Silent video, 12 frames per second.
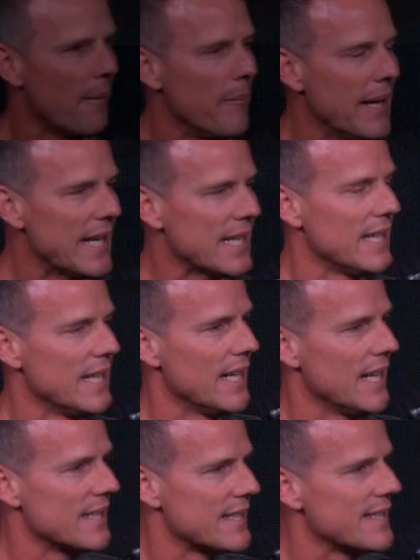Make
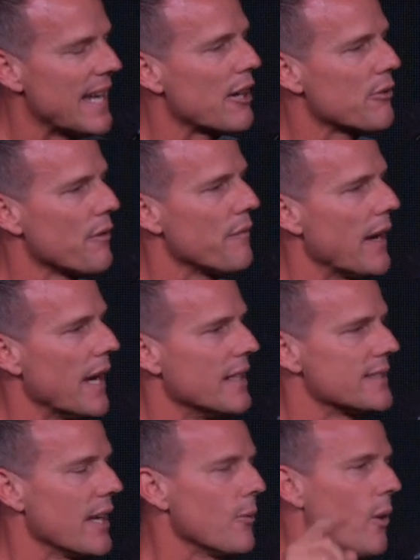a
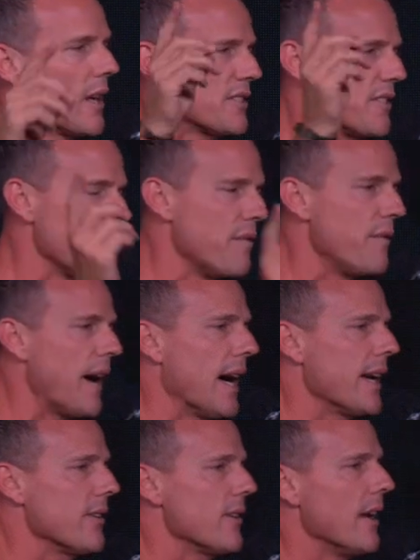sacrifice and watch the
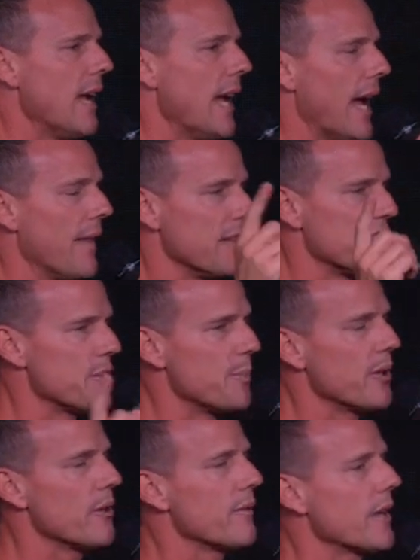fire and the
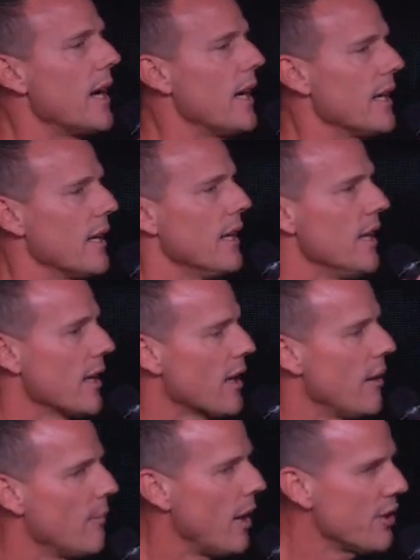Spirit of God
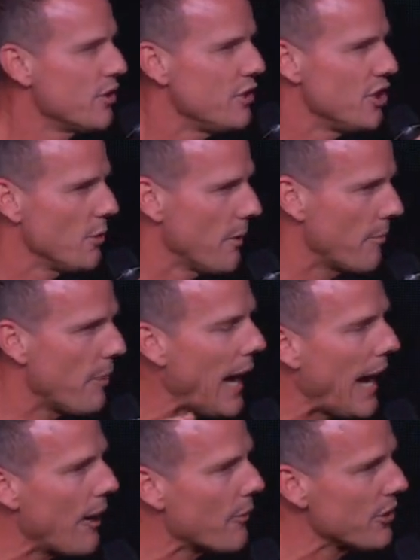come on you to
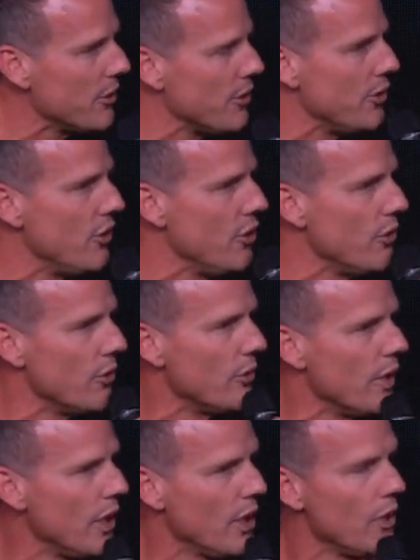empower you to do
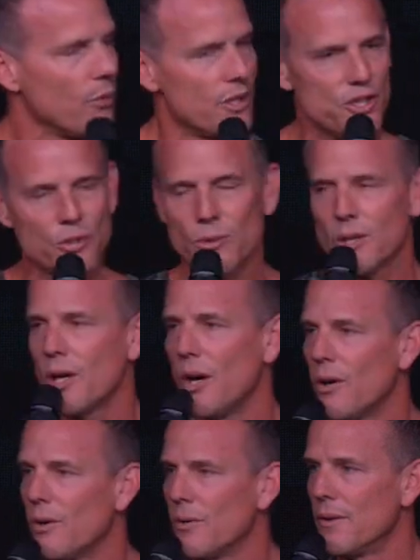what you were
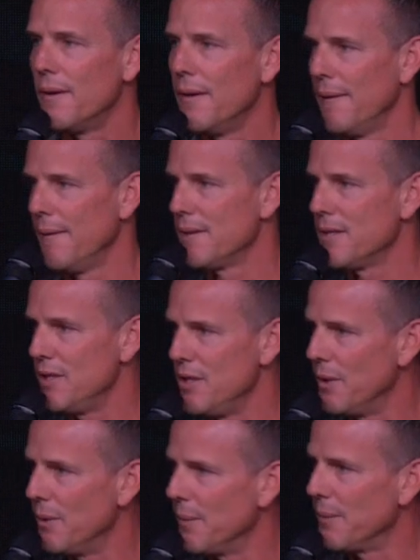called to
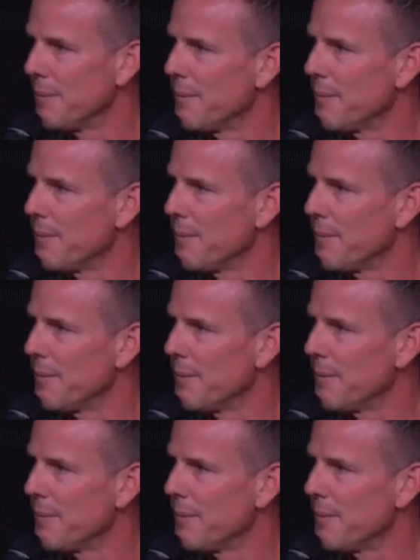do.